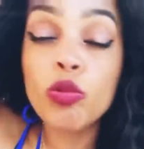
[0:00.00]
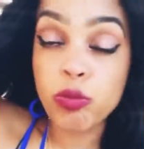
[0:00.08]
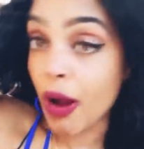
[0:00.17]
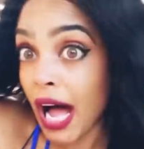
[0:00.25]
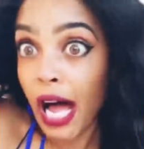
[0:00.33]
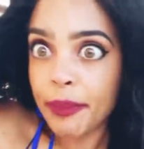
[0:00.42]

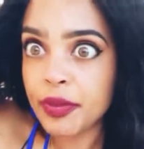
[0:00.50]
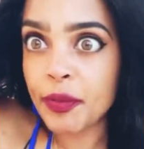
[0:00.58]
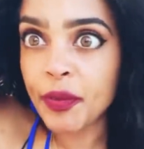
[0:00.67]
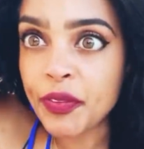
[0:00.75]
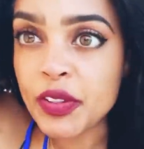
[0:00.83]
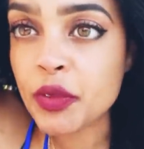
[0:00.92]
Rob the
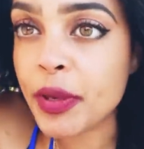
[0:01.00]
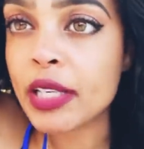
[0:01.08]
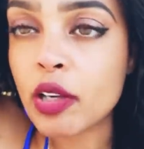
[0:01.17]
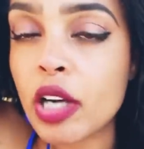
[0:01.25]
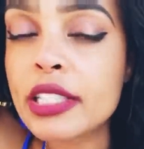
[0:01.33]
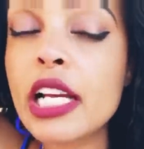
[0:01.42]
refrigerator
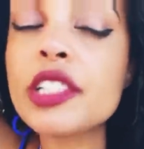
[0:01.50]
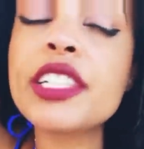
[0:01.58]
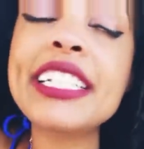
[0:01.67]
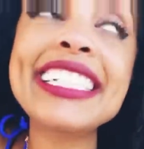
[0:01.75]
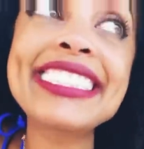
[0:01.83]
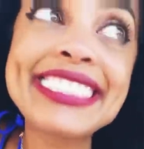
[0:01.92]

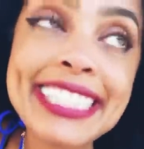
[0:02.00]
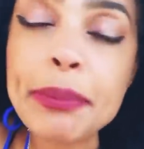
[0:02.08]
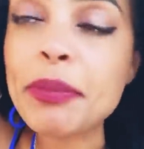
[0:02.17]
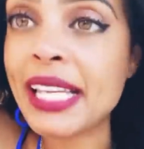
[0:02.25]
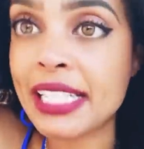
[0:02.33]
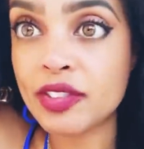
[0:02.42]
Kardashian is
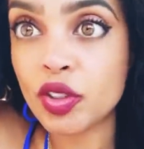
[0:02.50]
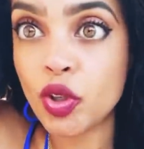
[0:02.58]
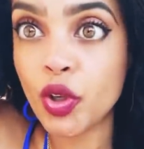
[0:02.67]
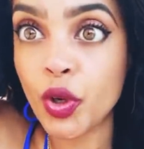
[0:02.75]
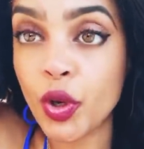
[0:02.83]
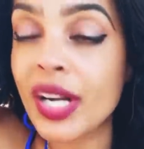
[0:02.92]
deeply
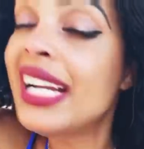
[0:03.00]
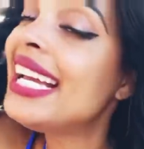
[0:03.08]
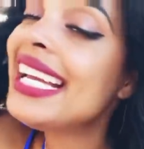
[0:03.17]
insecure.